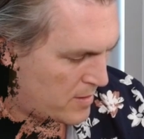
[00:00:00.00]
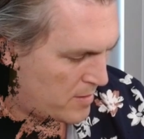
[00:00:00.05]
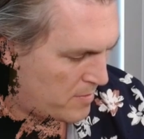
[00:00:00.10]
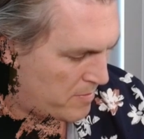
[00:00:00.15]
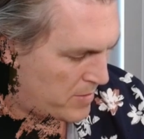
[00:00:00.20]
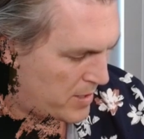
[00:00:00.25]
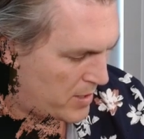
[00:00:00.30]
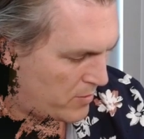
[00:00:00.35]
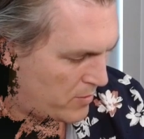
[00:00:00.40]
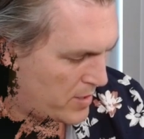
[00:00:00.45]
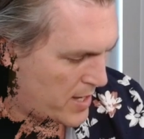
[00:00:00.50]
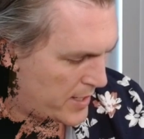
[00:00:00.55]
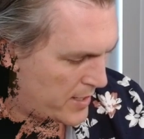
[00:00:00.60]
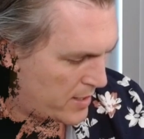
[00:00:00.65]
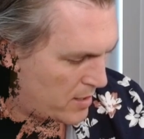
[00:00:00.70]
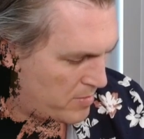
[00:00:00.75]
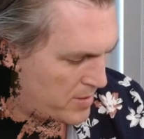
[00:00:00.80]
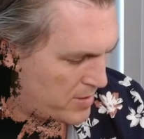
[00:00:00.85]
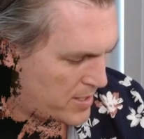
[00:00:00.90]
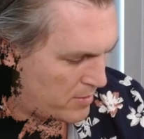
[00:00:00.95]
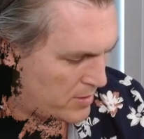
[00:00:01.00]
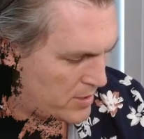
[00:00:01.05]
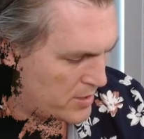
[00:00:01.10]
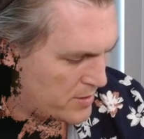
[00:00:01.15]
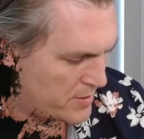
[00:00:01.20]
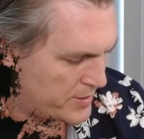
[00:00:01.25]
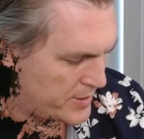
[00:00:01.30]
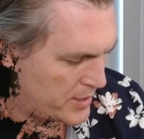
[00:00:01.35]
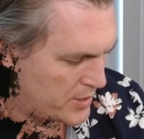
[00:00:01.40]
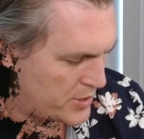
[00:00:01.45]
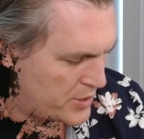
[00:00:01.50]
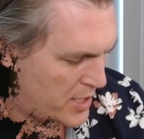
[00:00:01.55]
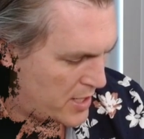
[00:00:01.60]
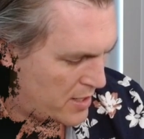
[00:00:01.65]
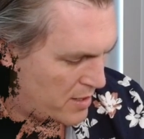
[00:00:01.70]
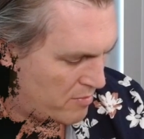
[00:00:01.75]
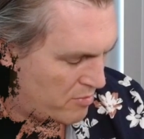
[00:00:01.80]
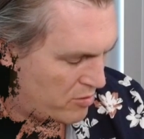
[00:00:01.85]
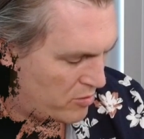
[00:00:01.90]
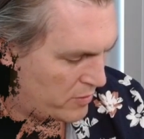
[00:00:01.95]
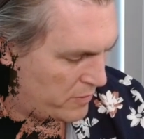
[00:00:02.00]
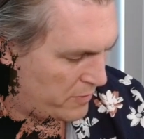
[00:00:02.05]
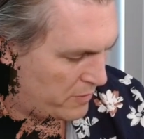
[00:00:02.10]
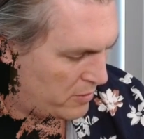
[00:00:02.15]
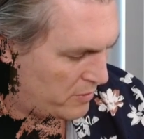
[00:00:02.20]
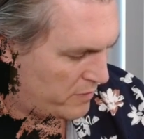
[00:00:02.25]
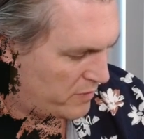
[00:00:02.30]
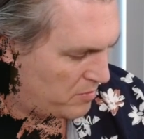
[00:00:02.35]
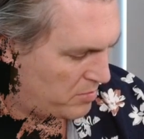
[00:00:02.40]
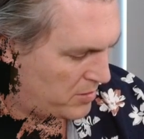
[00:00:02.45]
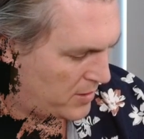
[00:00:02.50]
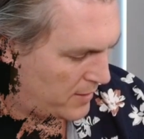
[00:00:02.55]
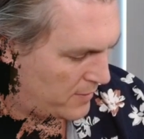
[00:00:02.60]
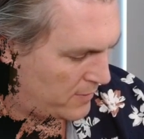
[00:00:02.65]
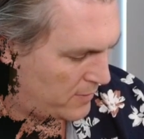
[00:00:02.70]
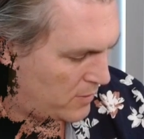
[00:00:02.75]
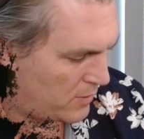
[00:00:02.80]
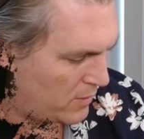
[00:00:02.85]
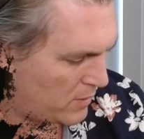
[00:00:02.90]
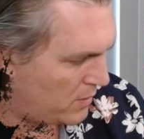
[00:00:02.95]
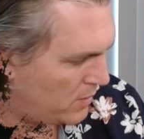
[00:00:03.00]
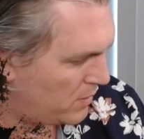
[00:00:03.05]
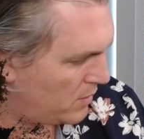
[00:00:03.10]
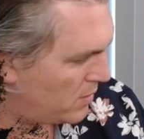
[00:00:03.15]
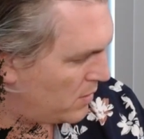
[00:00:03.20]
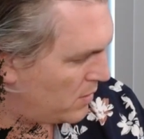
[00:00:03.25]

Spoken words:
But we are going to be able to use the Enchanted Broadsword for +2.